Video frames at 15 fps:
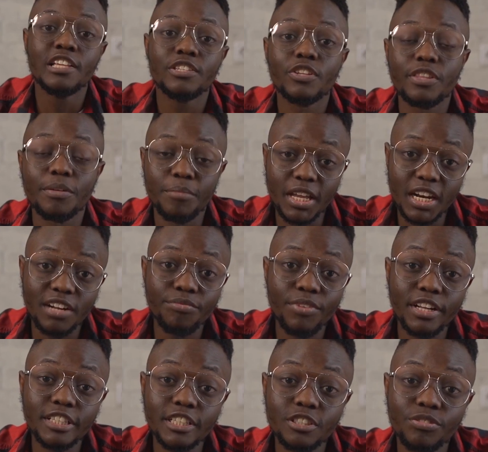So the main
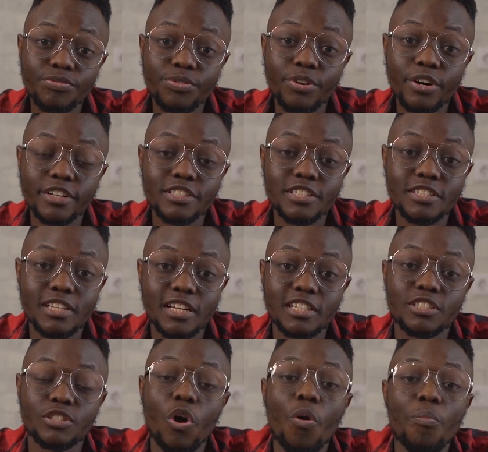advantage of Forex is that
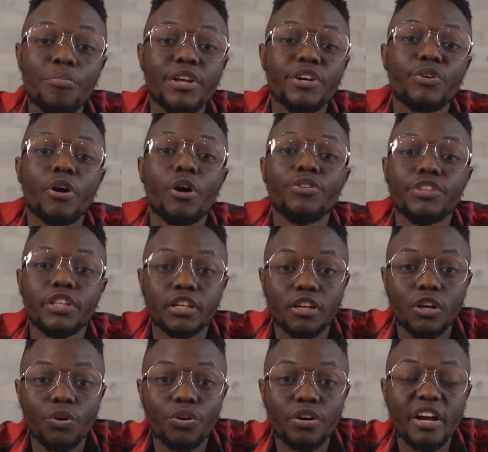it's open round the
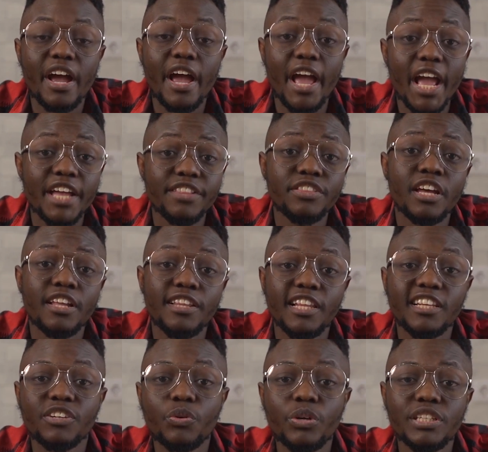clock and the
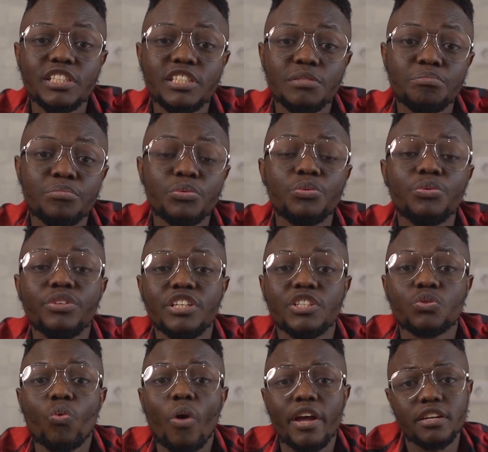liquidity pool is
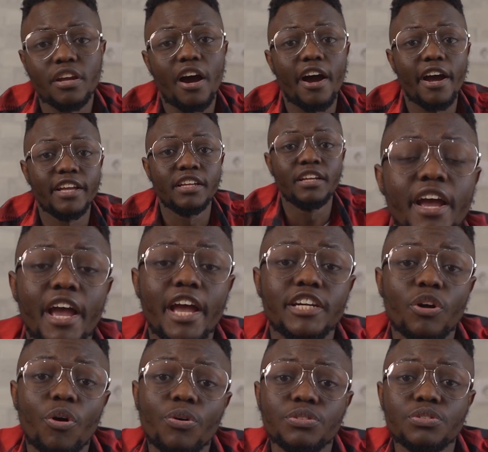quite high. And
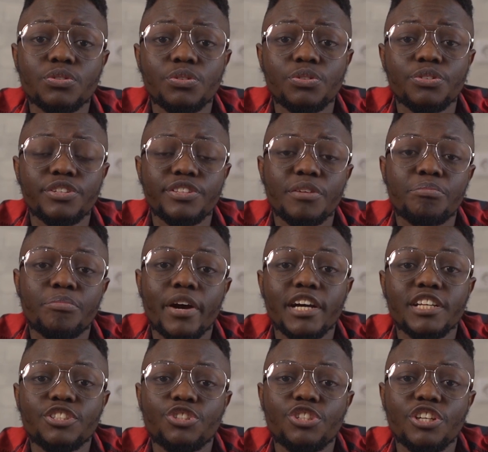also the
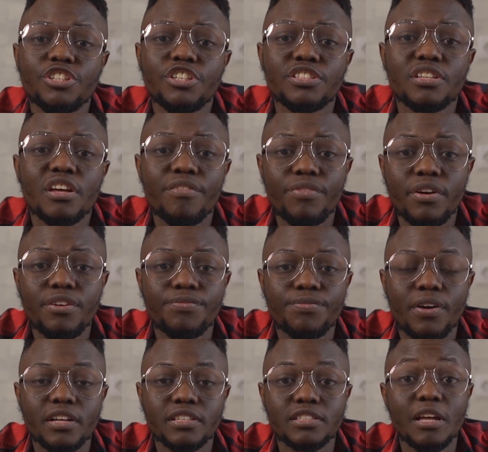price changes very
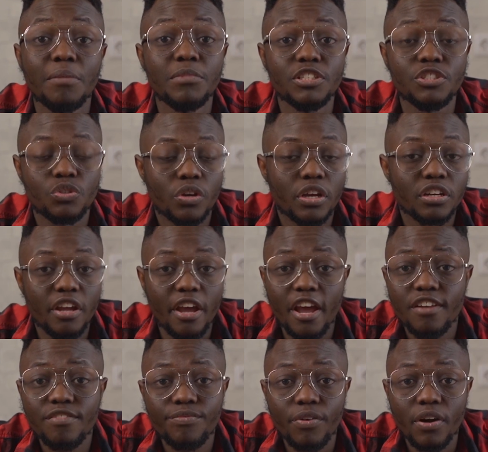fast. That means you can
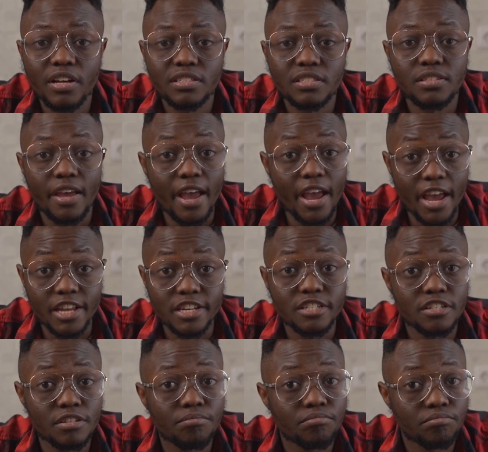earn fast and
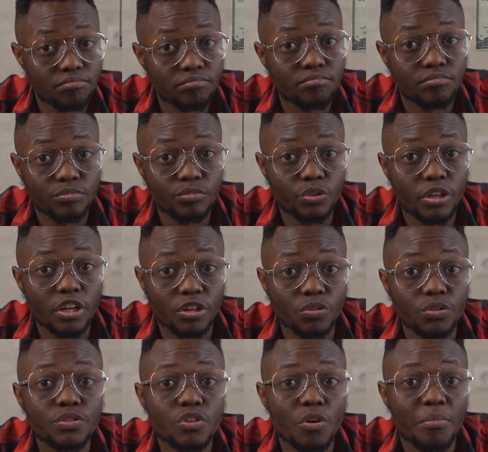you can
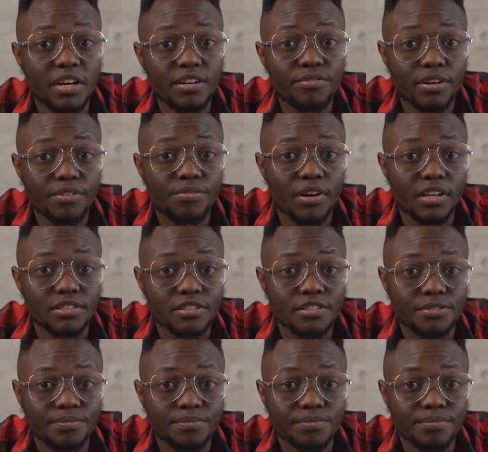lose your money very fast.